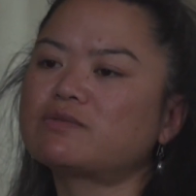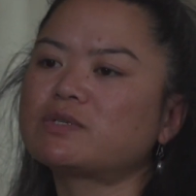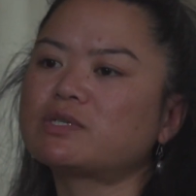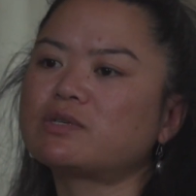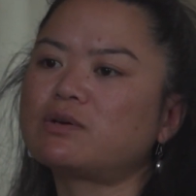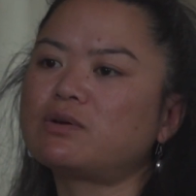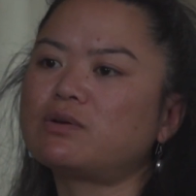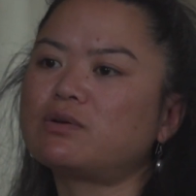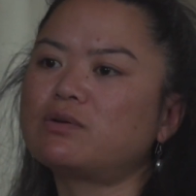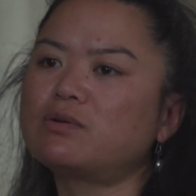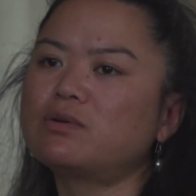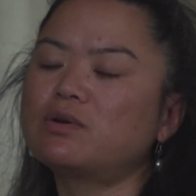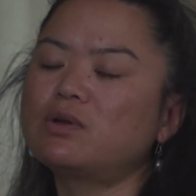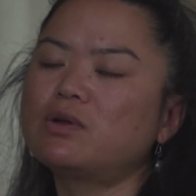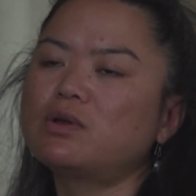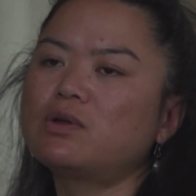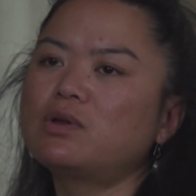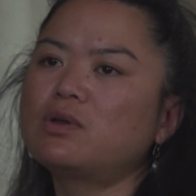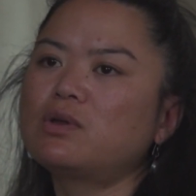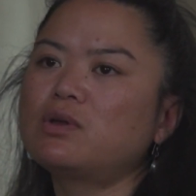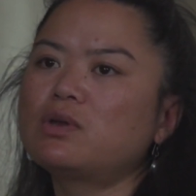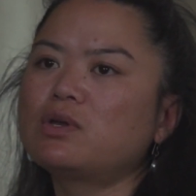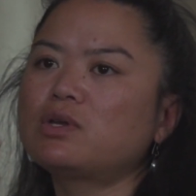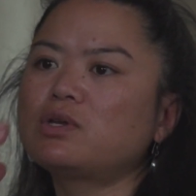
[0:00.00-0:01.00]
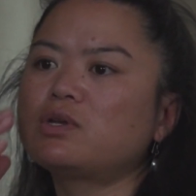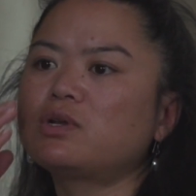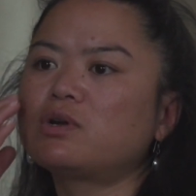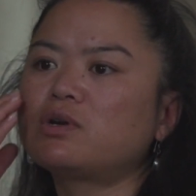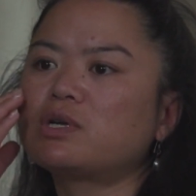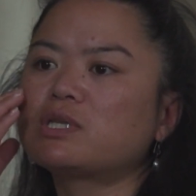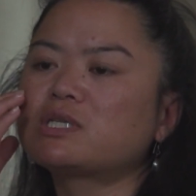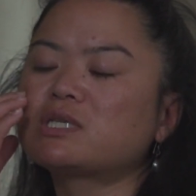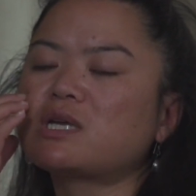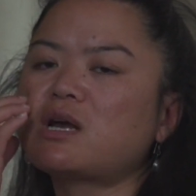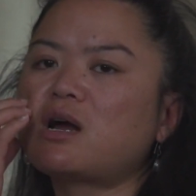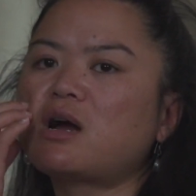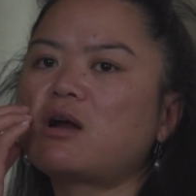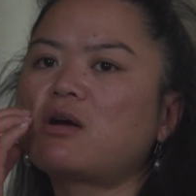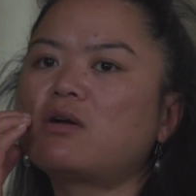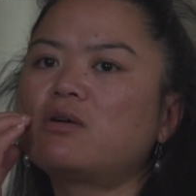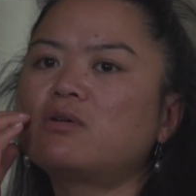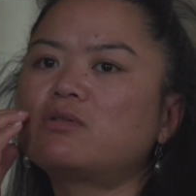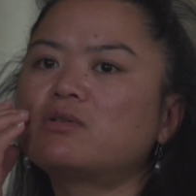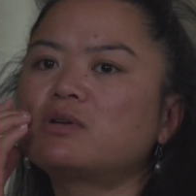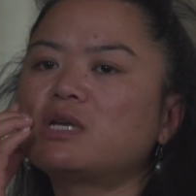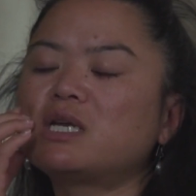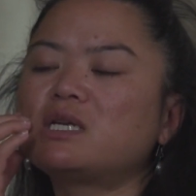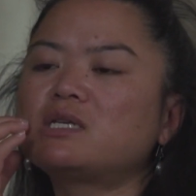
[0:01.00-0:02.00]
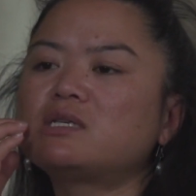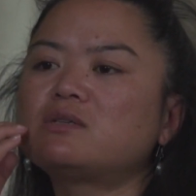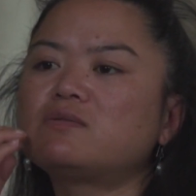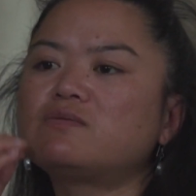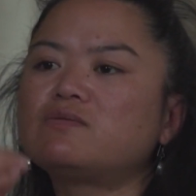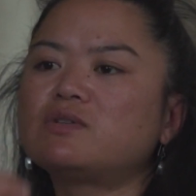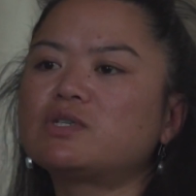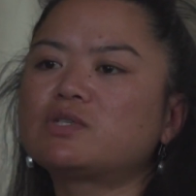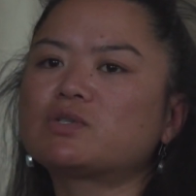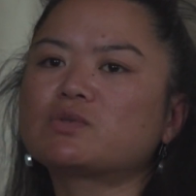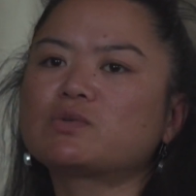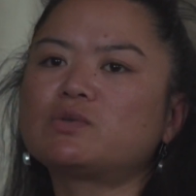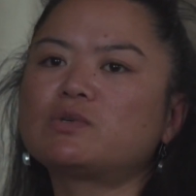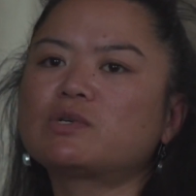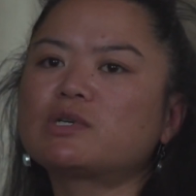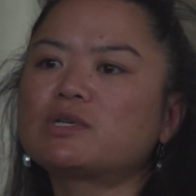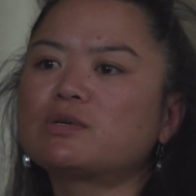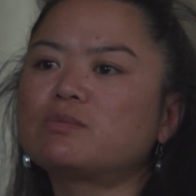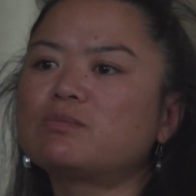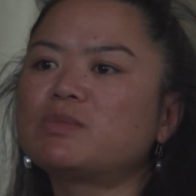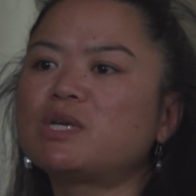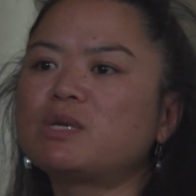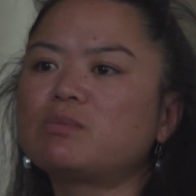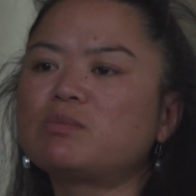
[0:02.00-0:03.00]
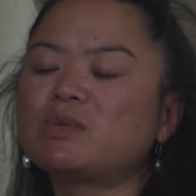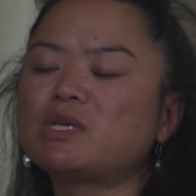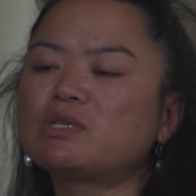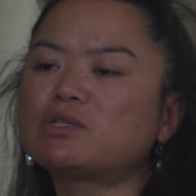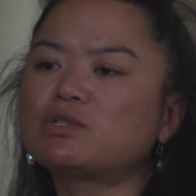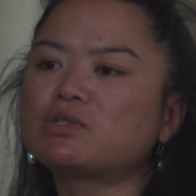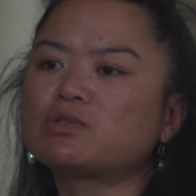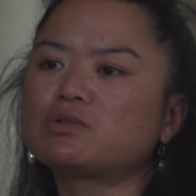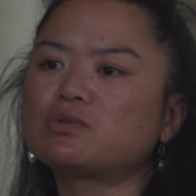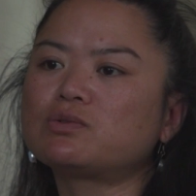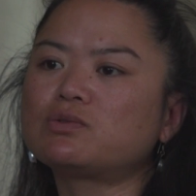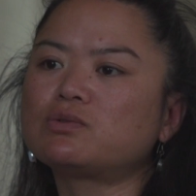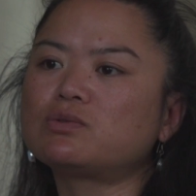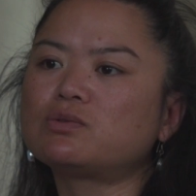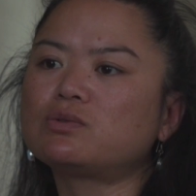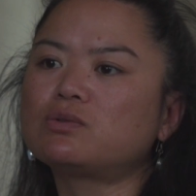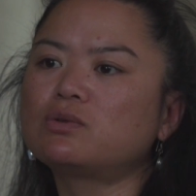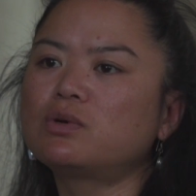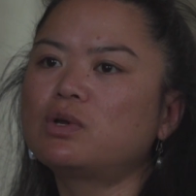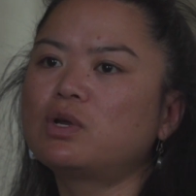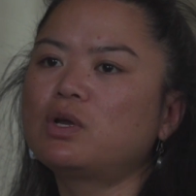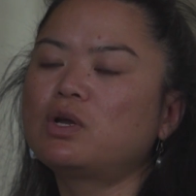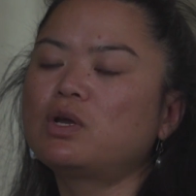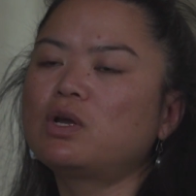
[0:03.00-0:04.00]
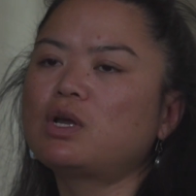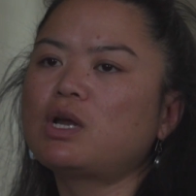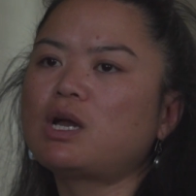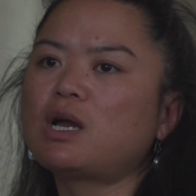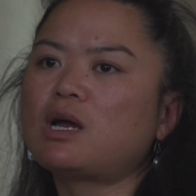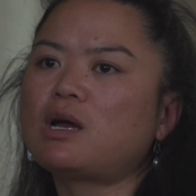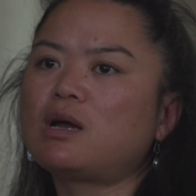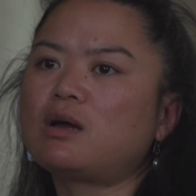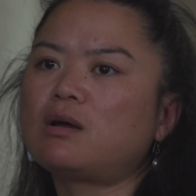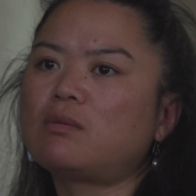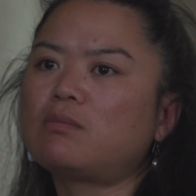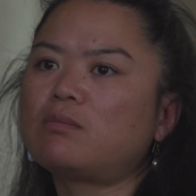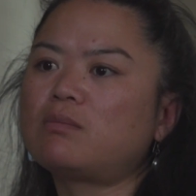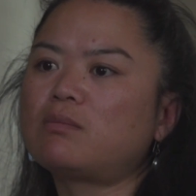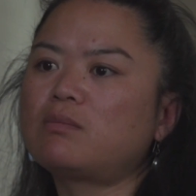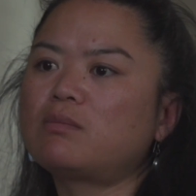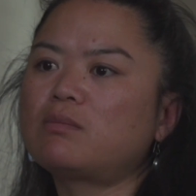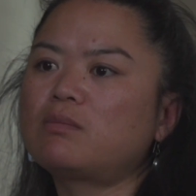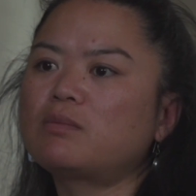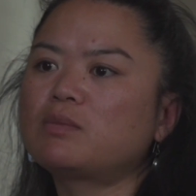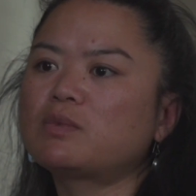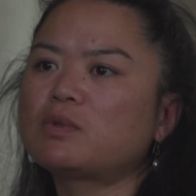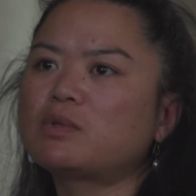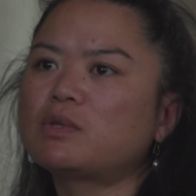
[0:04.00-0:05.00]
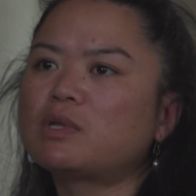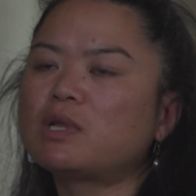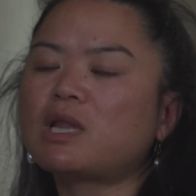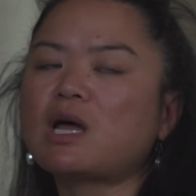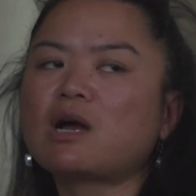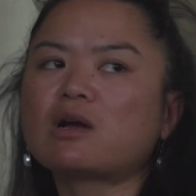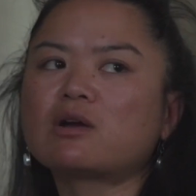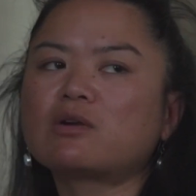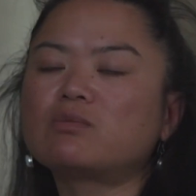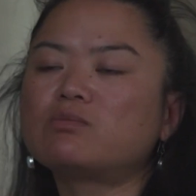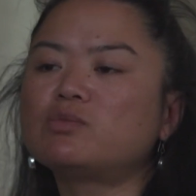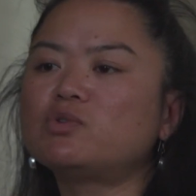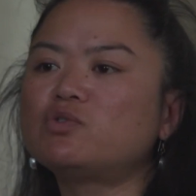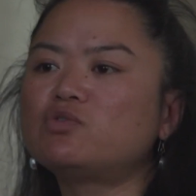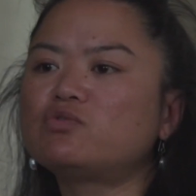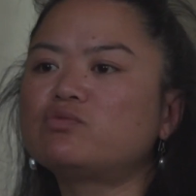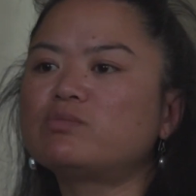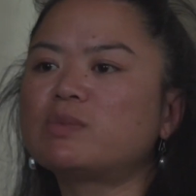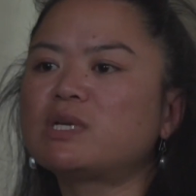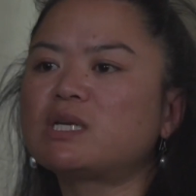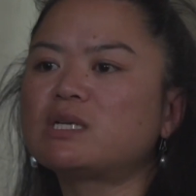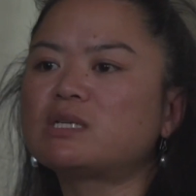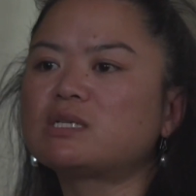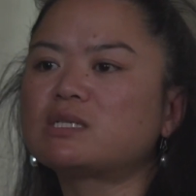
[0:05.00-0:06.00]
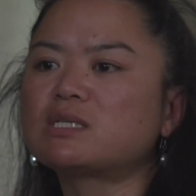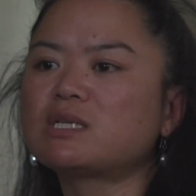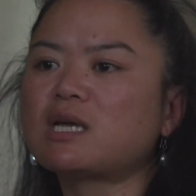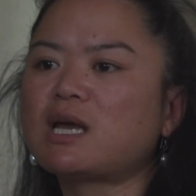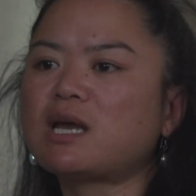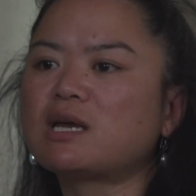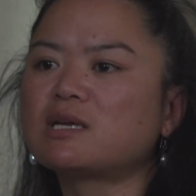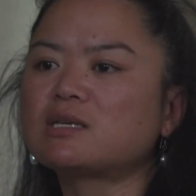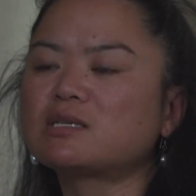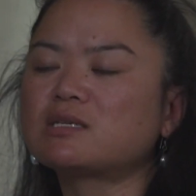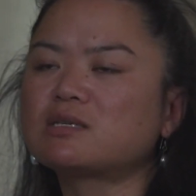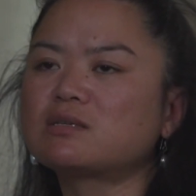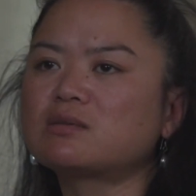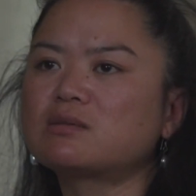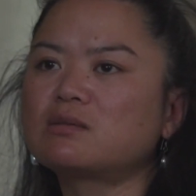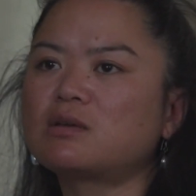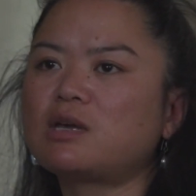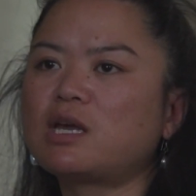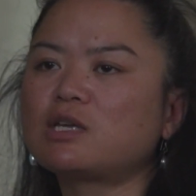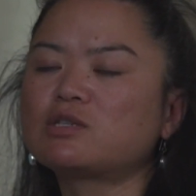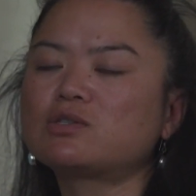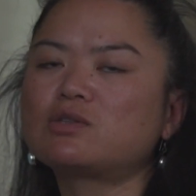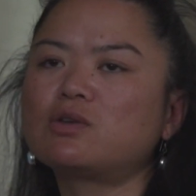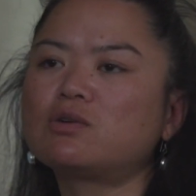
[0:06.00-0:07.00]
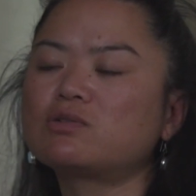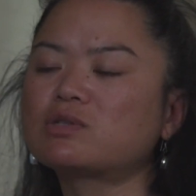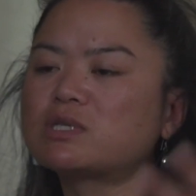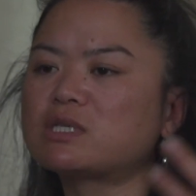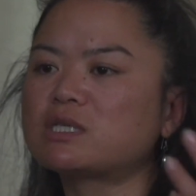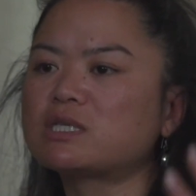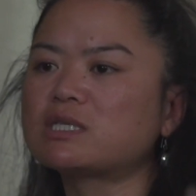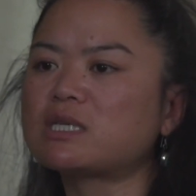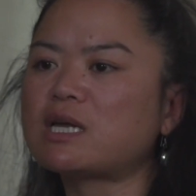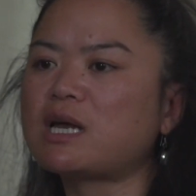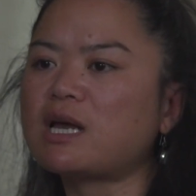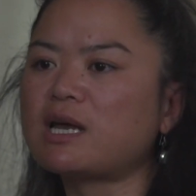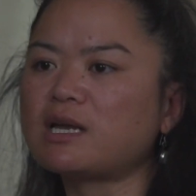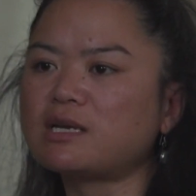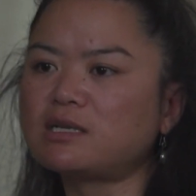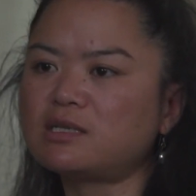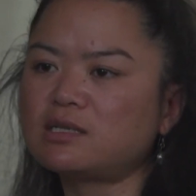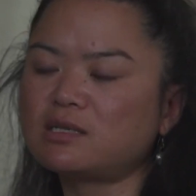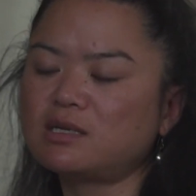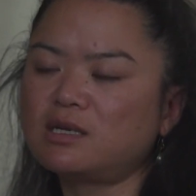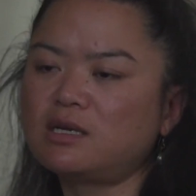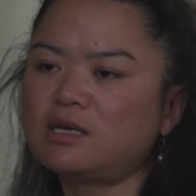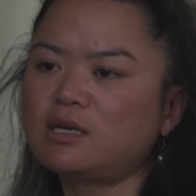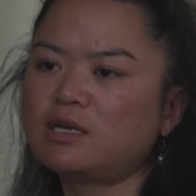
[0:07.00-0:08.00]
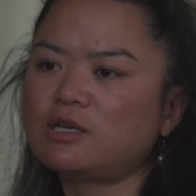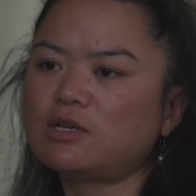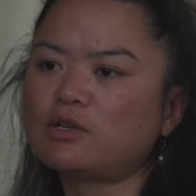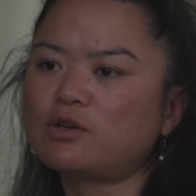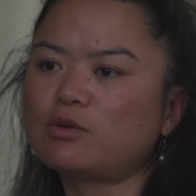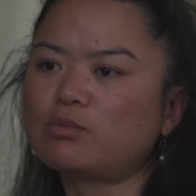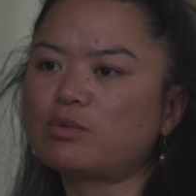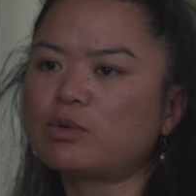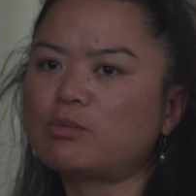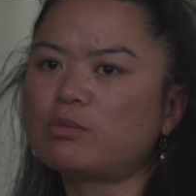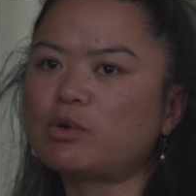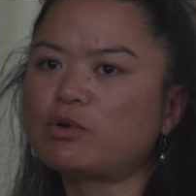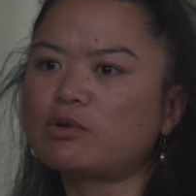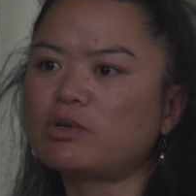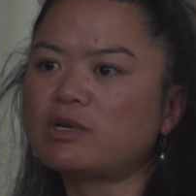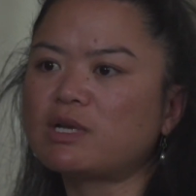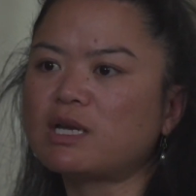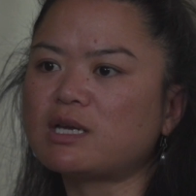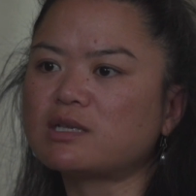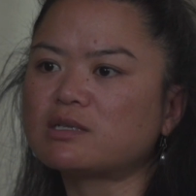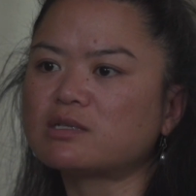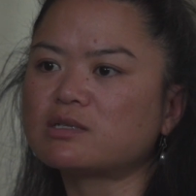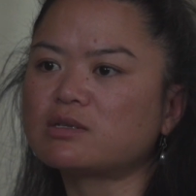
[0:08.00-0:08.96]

So, it's our own individual commitment to the Lhakar movement as those inside, promoted it.